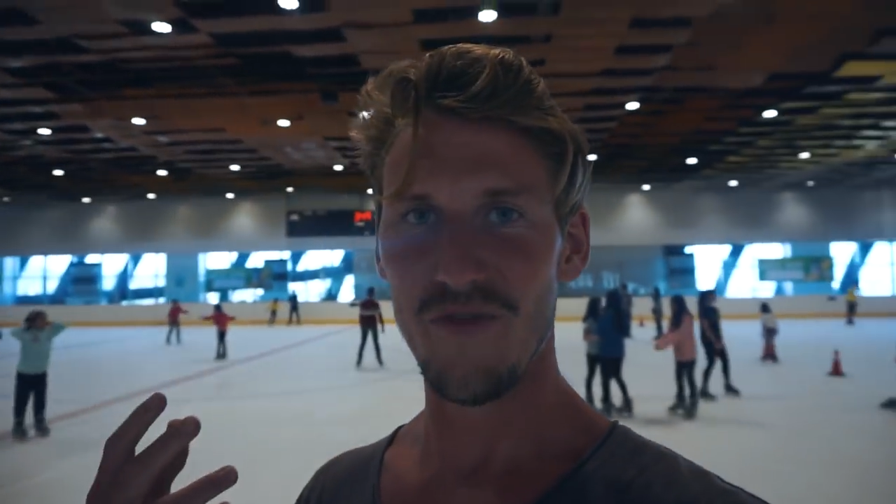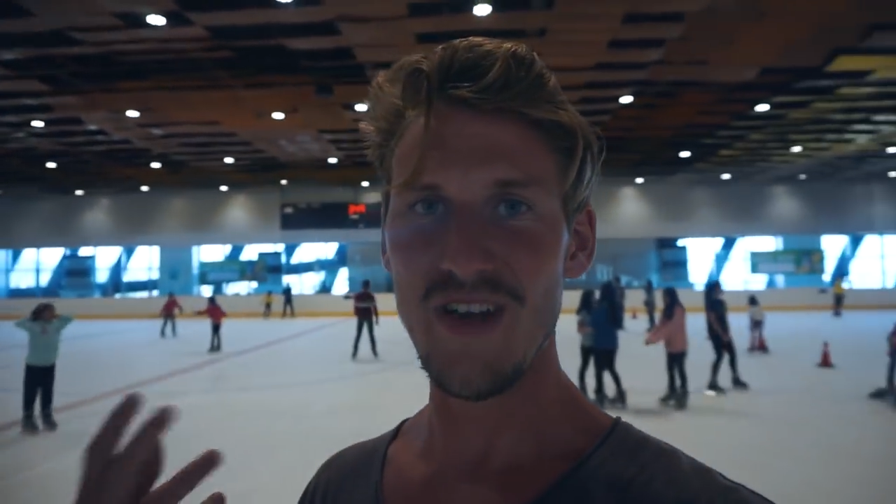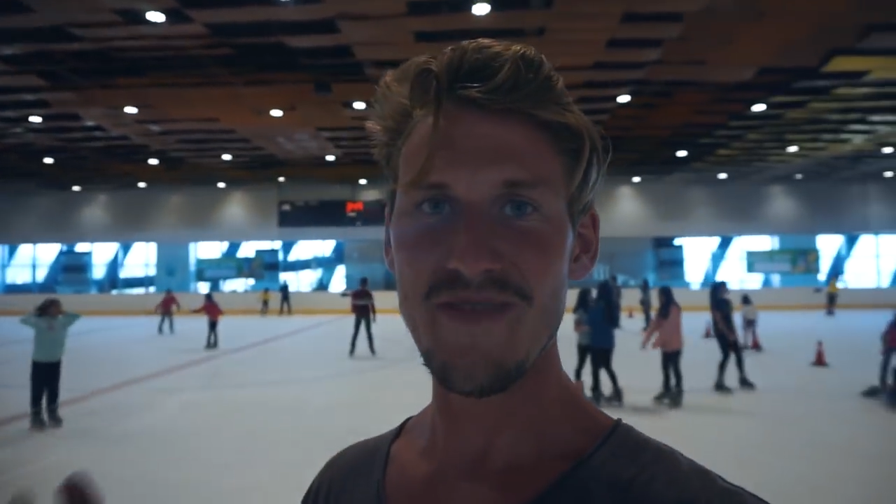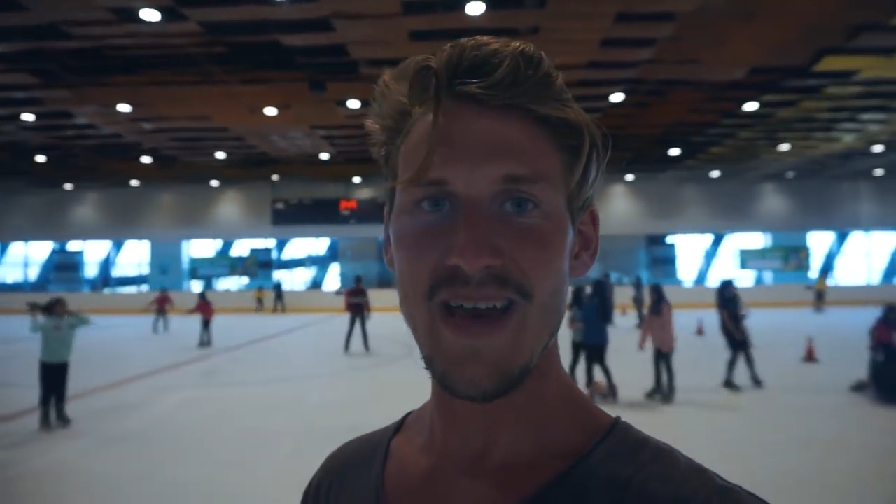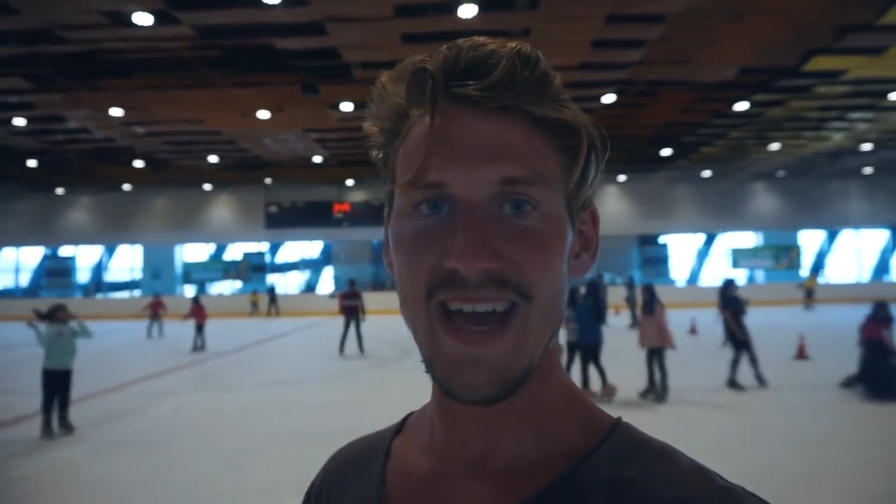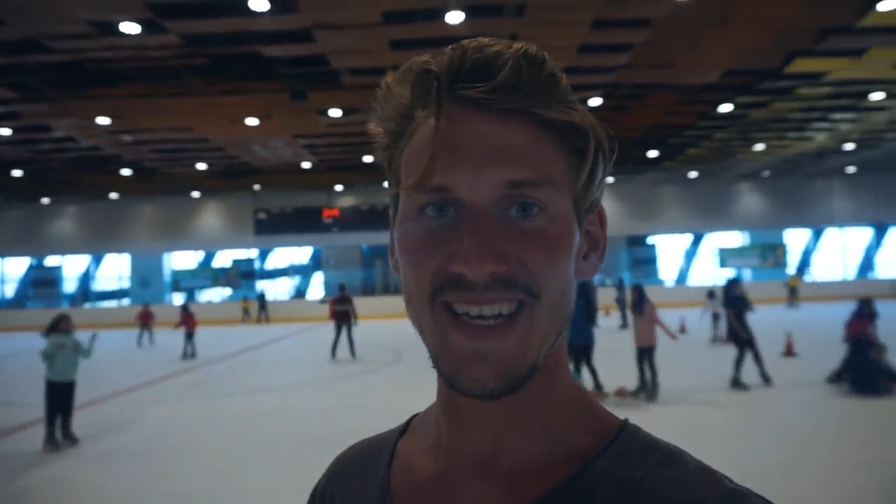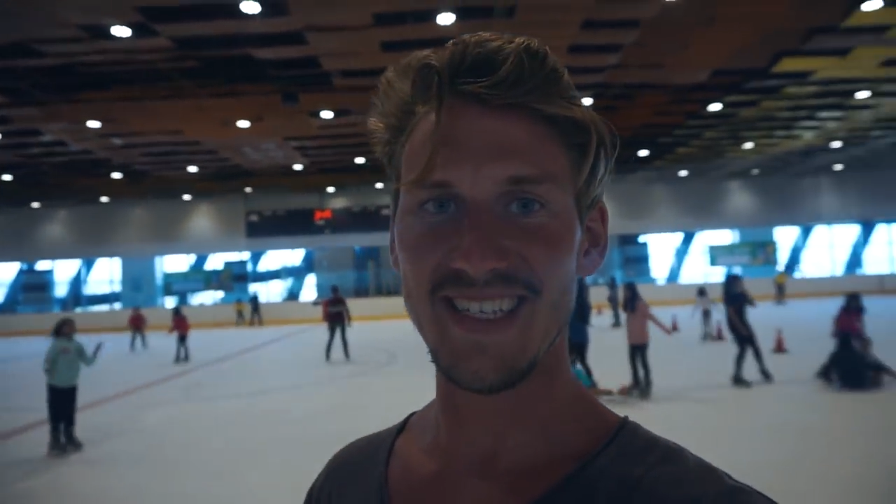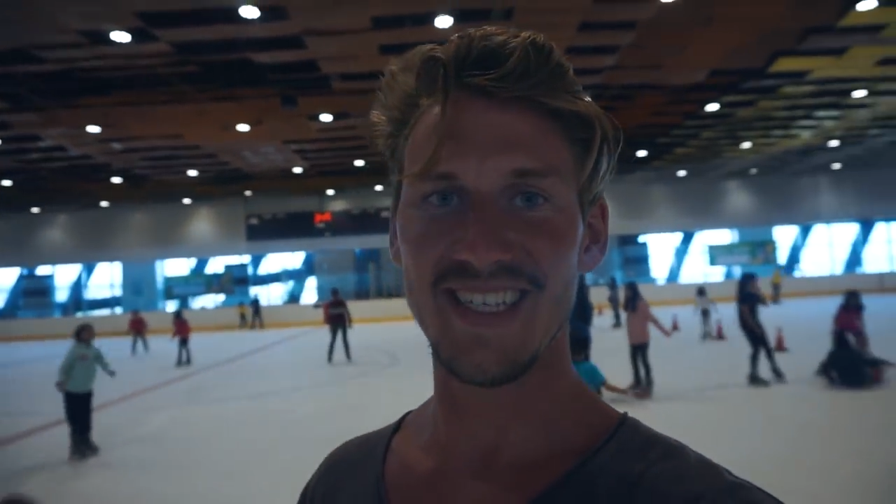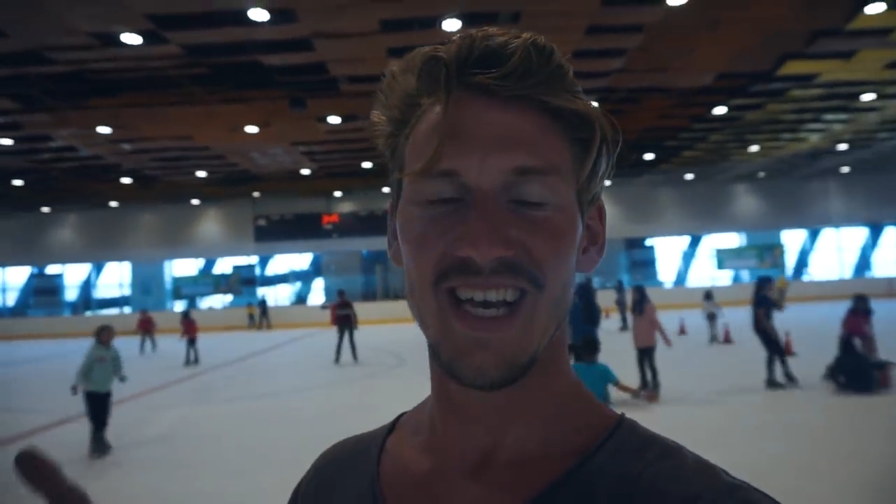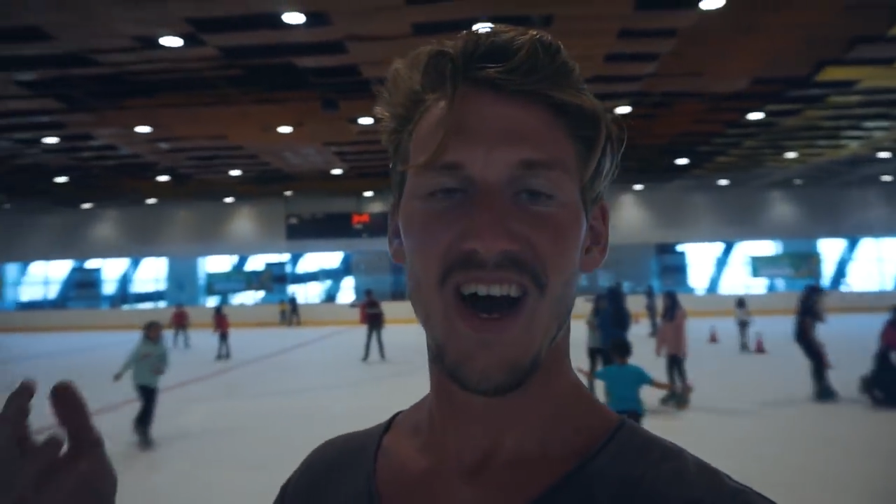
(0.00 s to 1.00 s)

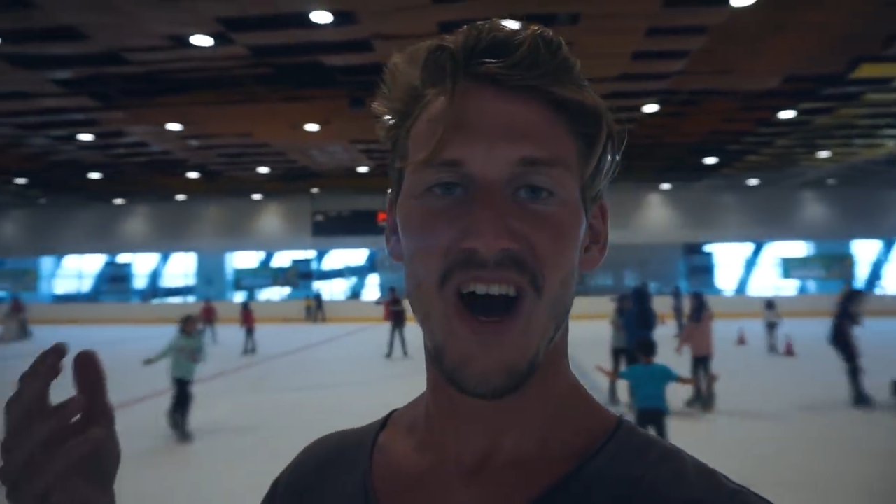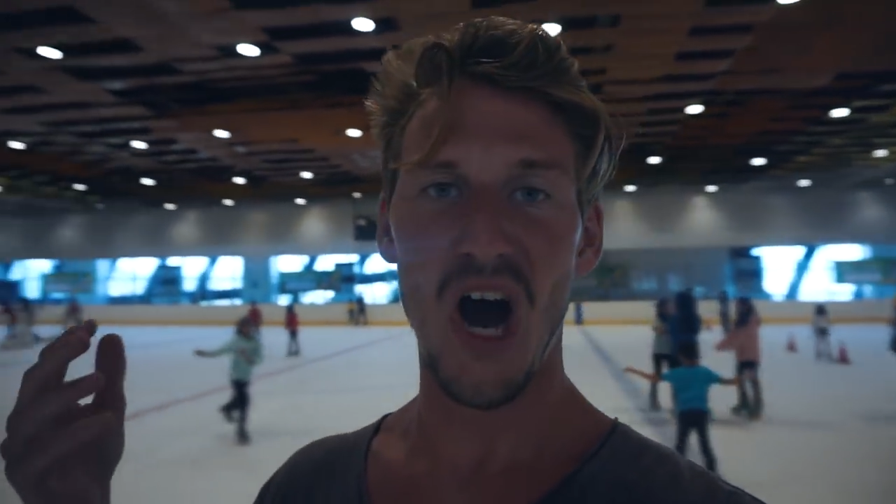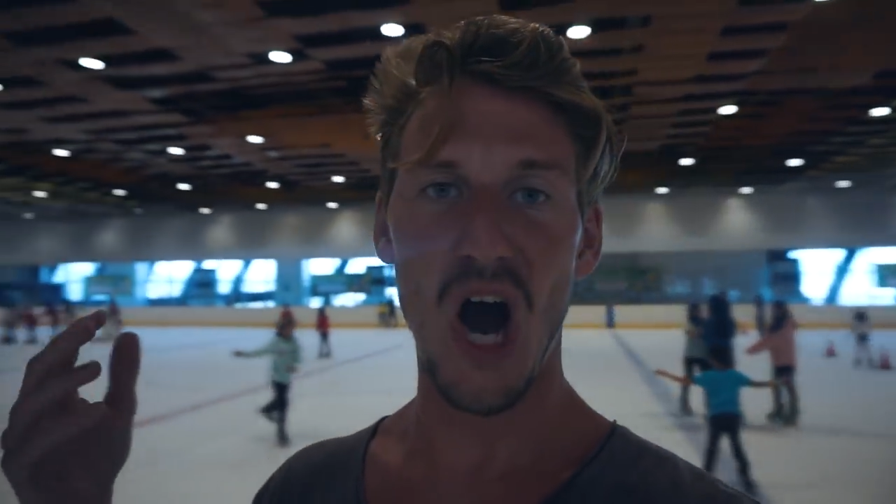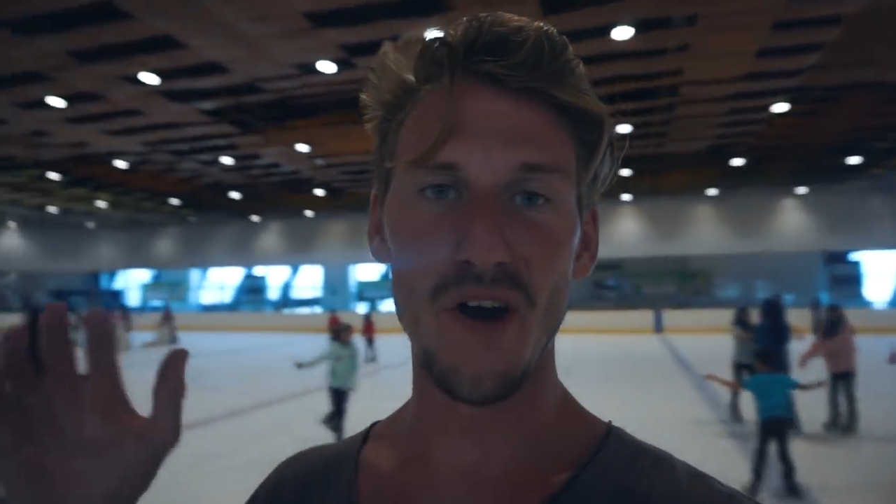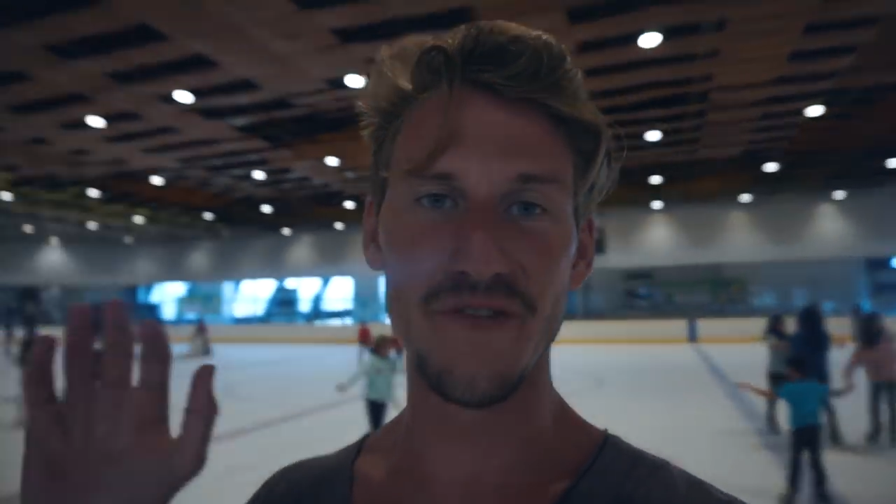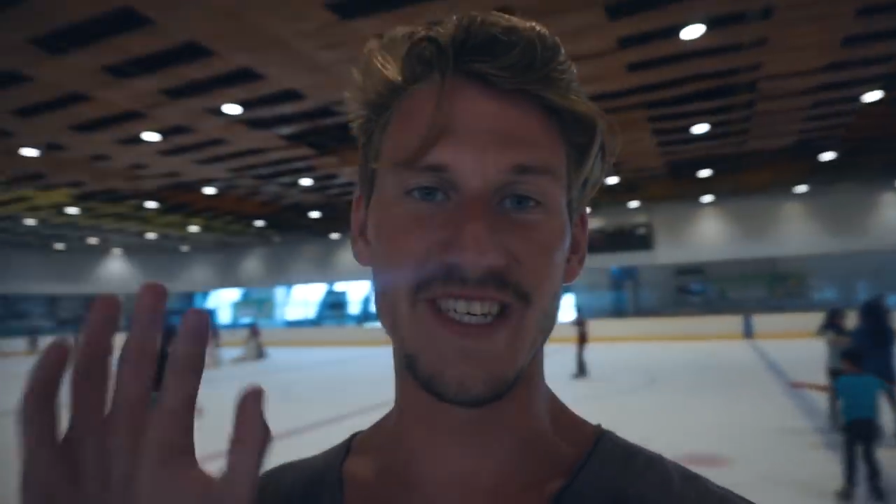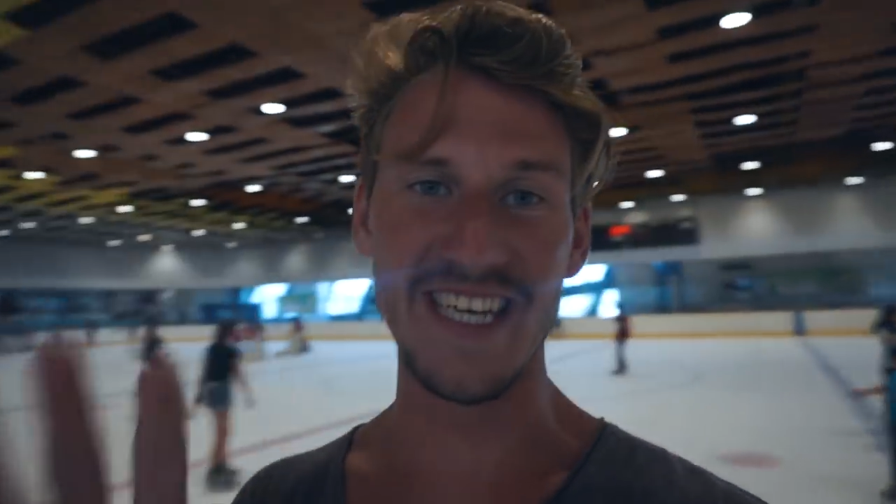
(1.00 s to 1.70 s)
remakes of